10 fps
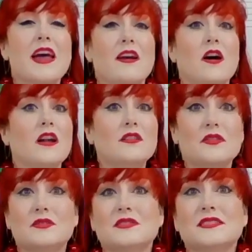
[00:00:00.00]
and all
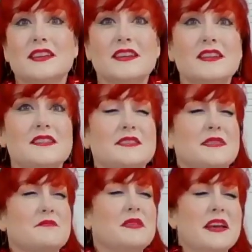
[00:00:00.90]
of those
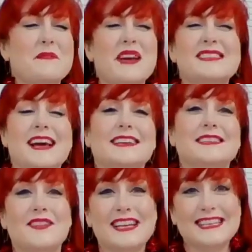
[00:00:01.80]
skills and play-based
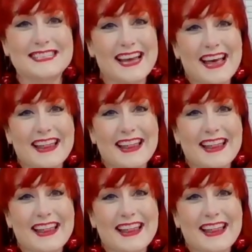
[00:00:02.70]
activities